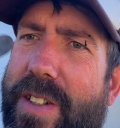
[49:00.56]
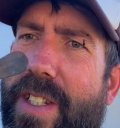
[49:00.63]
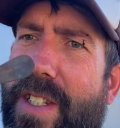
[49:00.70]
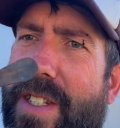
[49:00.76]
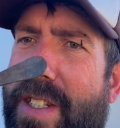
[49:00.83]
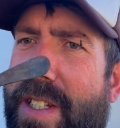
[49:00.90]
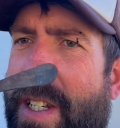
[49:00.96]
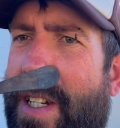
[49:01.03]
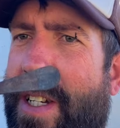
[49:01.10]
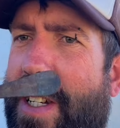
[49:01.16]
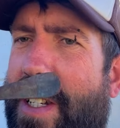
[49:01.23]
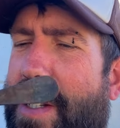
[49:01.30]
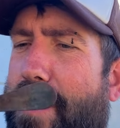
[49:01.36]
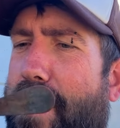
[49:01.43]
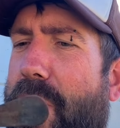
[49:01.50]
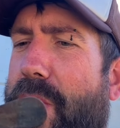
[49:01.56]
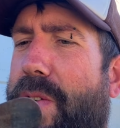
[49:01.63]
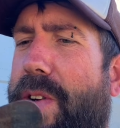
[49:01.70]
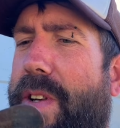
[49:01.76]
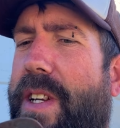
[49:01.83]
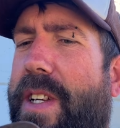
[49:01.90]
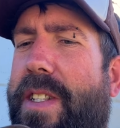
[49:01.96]
this
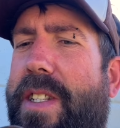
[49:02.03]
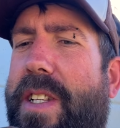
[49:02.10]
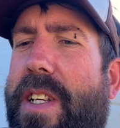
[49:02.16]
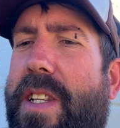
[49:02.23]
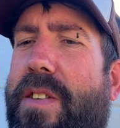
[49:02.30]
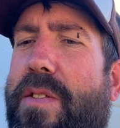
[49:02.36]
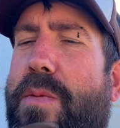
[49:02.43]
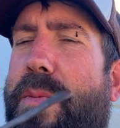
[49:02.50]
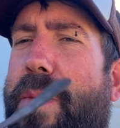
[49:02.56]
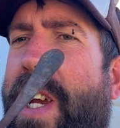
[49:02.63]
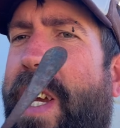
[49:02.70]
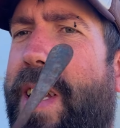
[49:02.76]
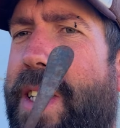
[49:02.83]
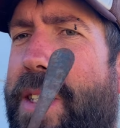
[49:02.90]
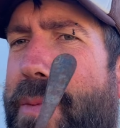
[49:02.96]
spoon. There's a little maker's